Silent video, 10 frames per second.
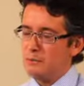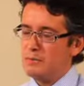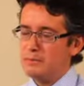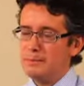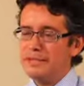
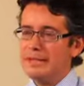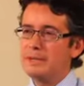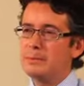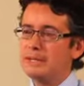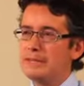Well, money
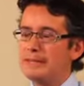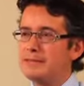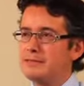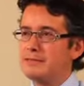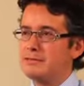labelling
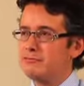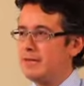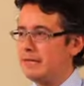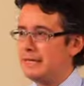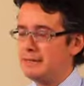is
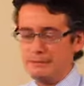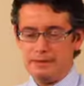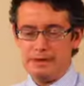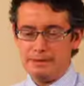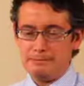really
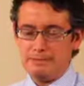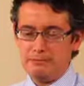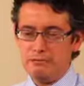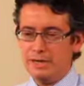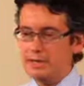
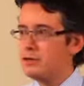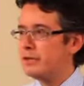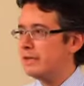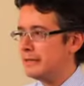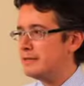
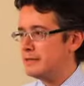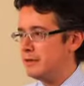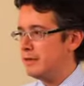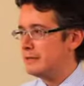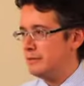looking
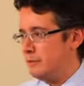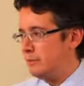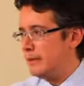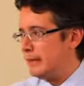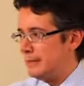inside your
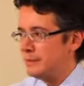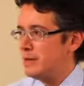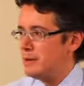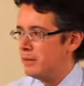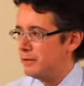money,
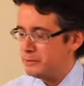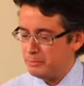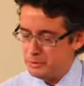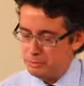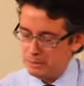because
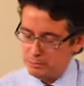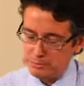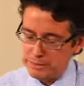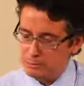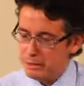most people,
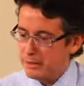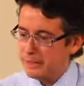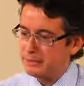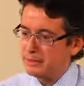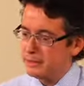they
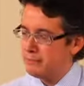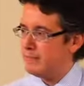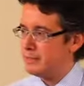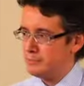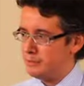buy
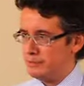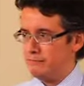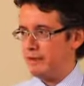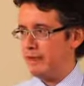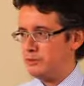investments and
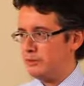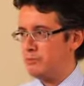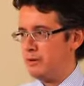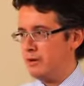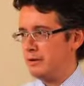financial
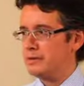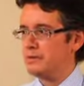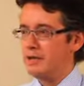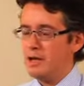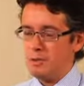
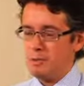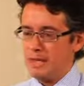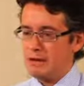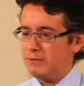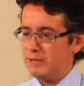products
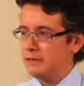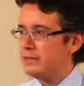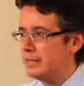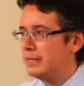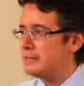without really
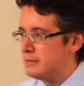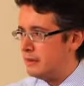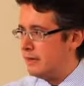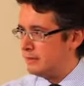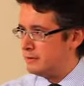looking
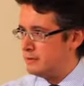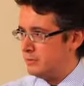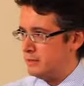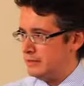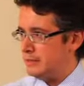inside as to
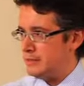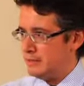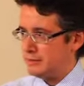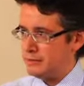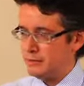what it
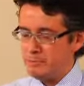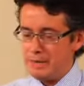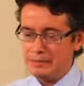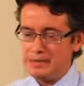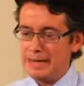does. So the
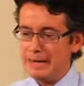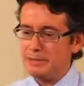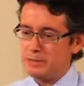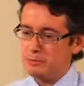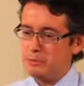best
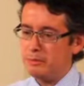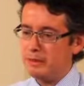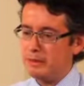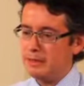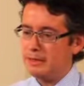analogy would
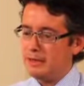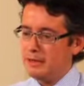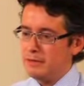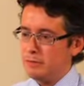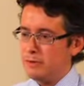be
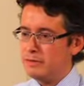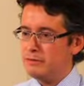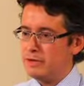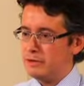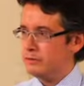that when you
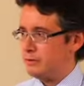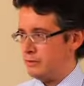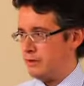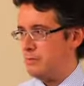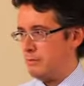go to a
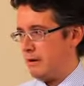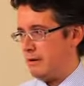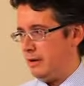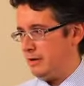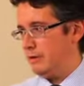
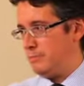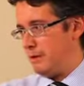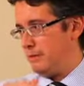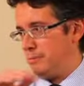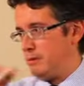supermarket and you
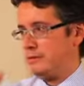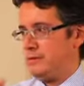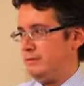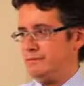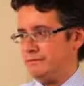buy a box
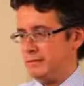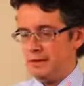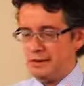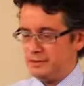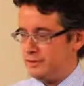of
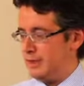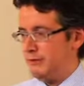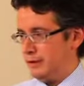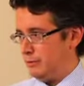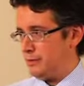
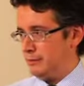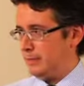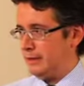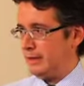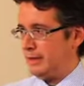cereal or
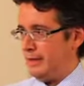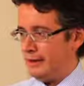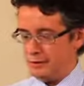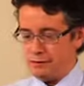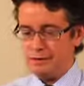something like that,
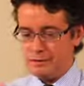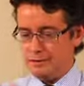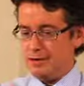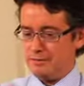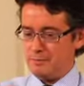you look at the
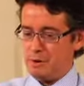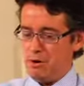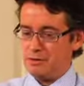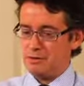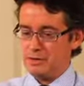side of the
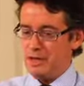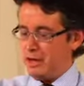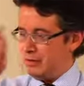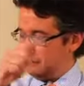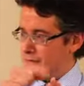box,
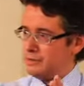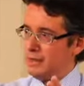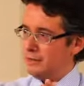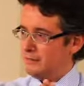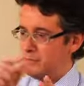and on the
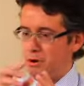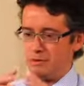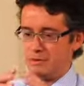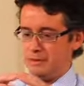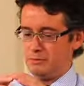side of the
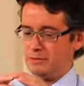box there's one of